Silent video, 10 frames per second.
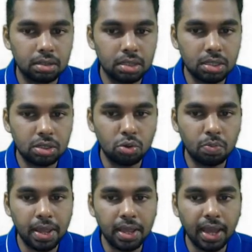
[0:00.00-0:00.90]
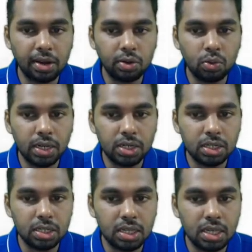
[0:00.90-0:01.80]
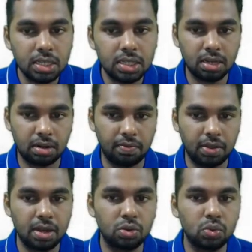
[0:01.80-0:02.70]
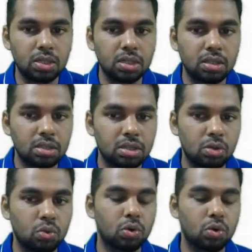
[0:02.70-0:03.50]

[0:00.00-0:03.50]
just to make calculations easier, we are using this new